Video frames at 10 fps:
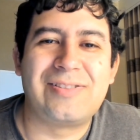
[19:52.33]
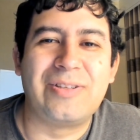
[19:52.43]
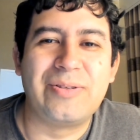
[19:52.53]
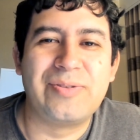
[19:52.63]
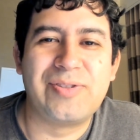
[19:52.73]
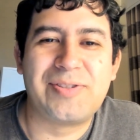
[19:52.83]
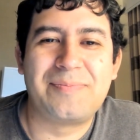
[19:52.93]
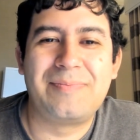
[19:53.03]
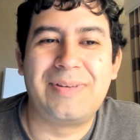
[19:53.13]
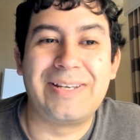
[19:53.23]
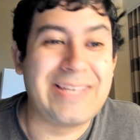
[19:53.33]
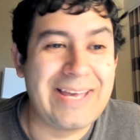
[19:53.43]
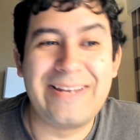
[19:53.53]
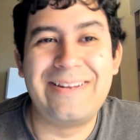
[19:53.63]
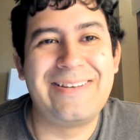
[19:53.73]
lose
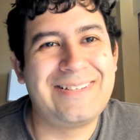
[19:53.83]
again.